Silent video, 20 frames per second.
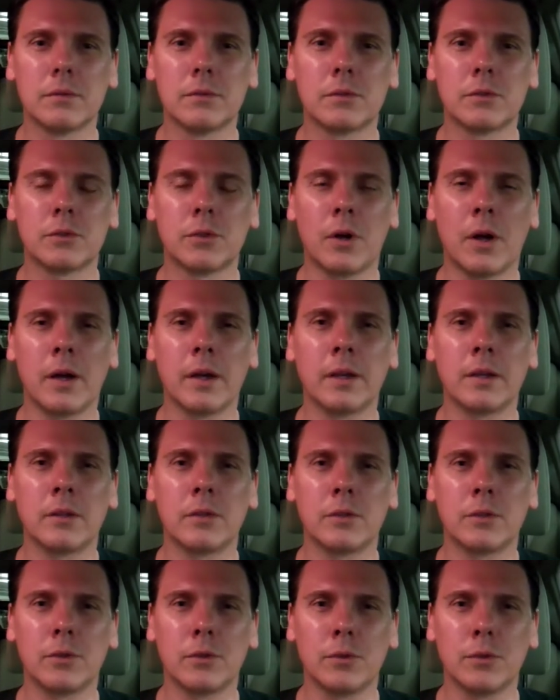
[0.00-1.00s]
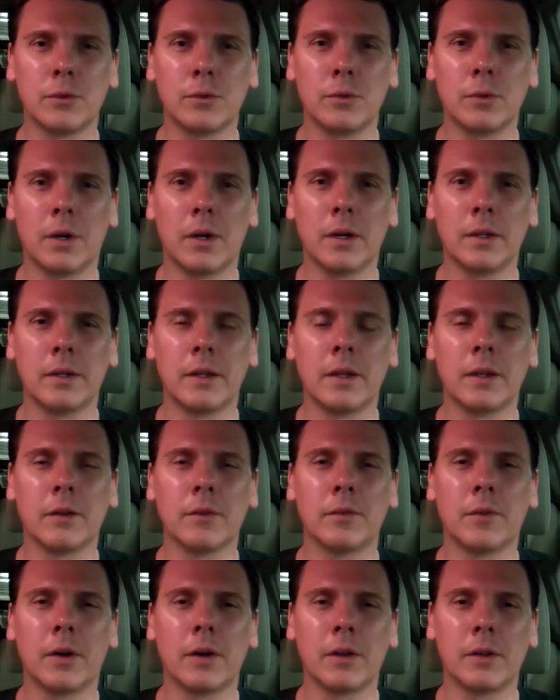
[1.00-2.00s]
trying to
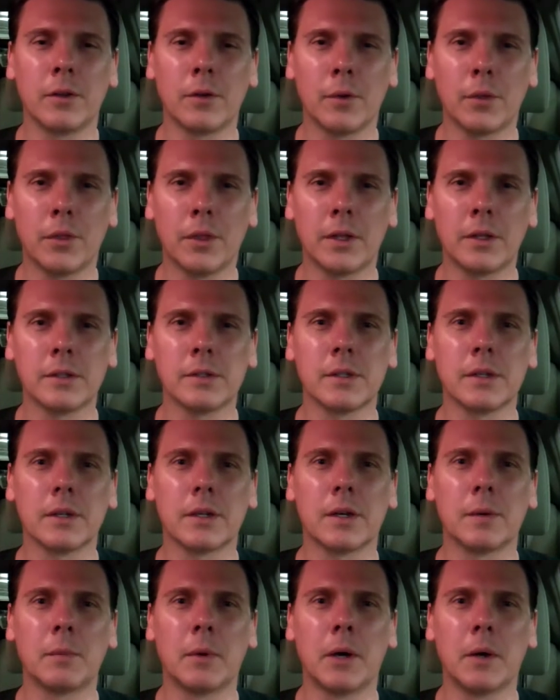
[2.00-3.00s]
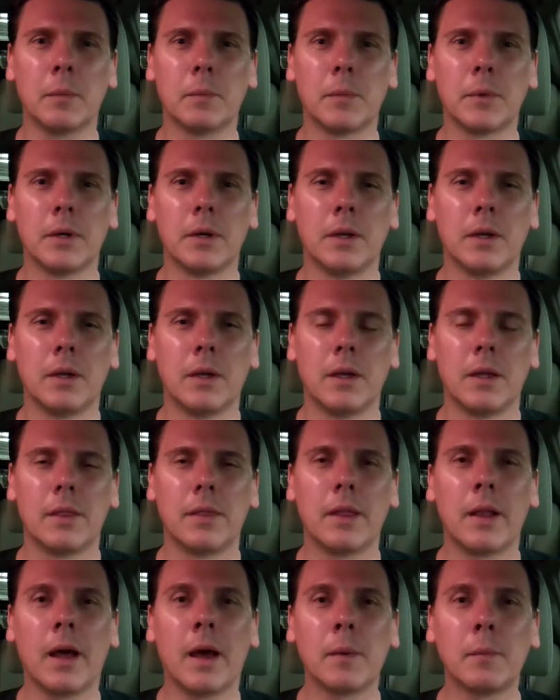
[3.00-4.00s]
identify, things that come up
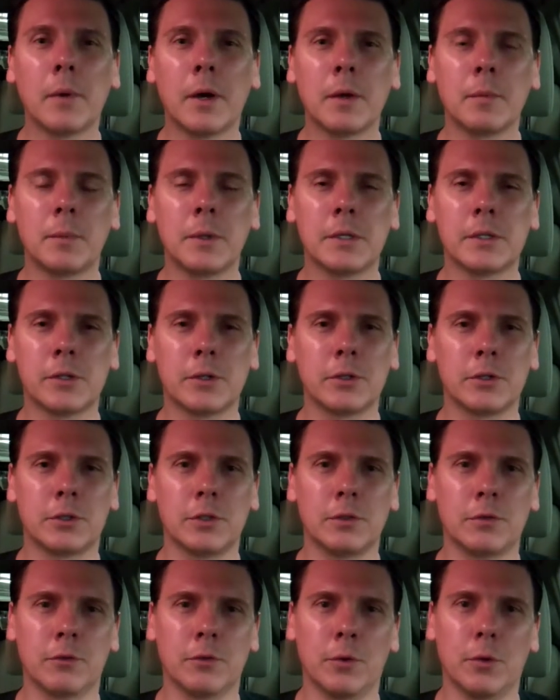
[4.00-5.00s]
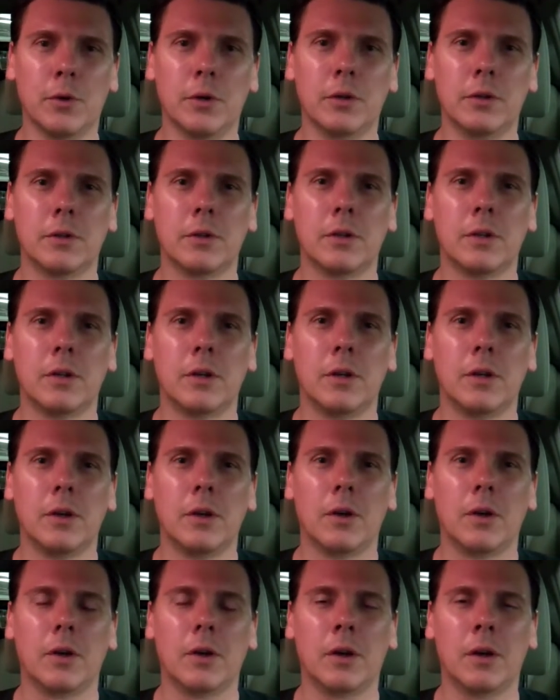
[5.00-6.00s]
that I might be searching for,
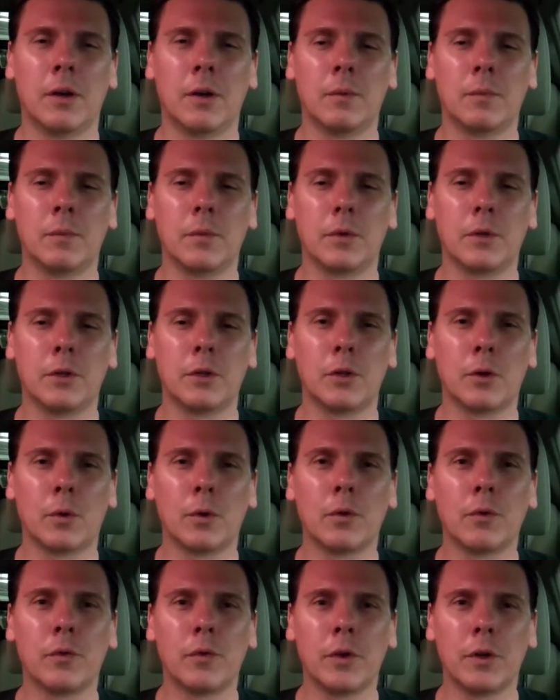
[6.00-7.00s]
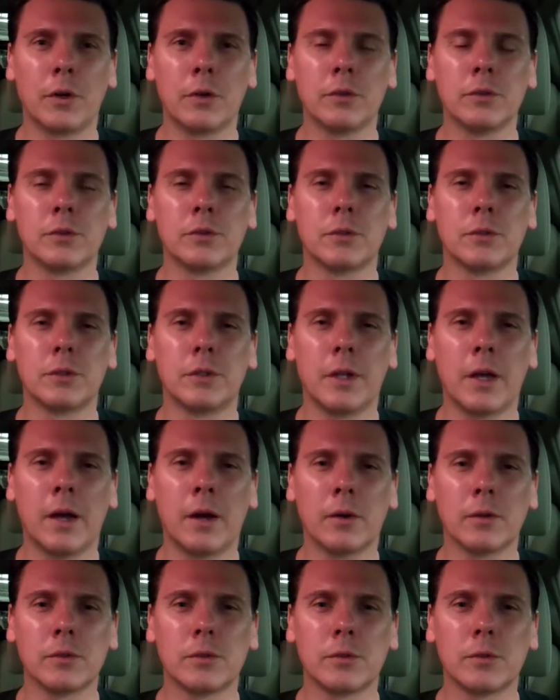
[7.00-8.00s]
or fears or
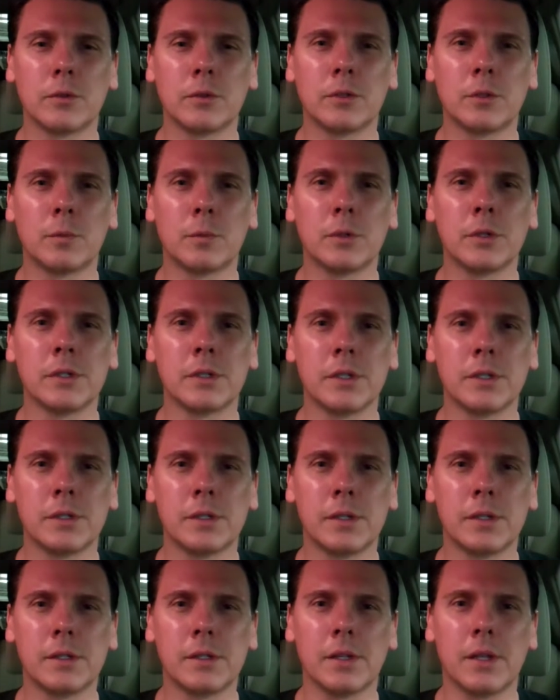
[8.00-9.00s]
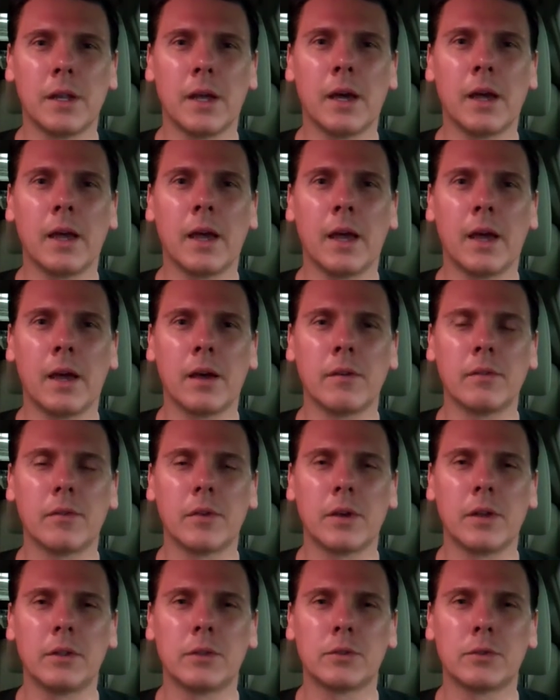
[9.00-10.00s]
doubts or some resistance that I have,
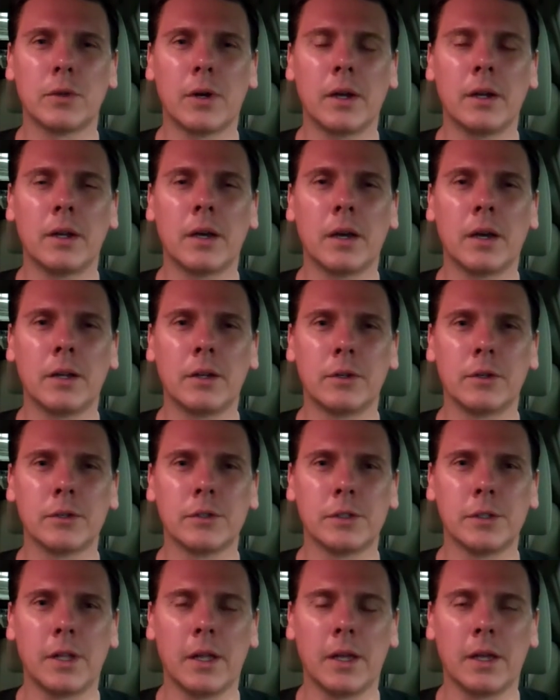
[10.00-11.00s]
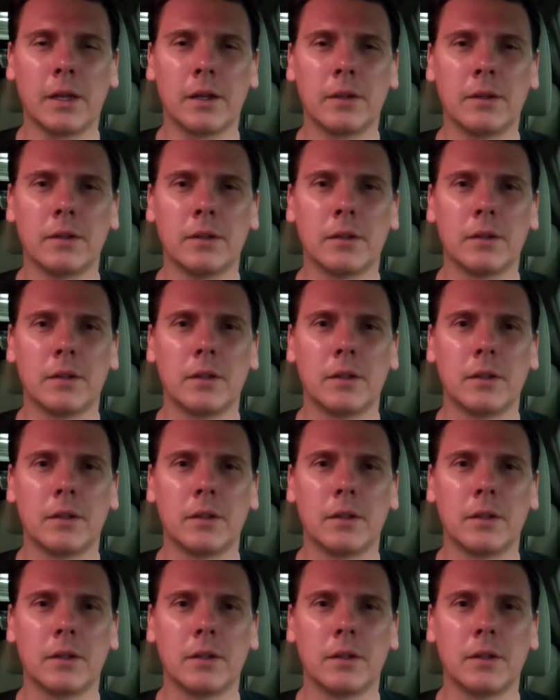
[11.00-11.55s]
and try to understand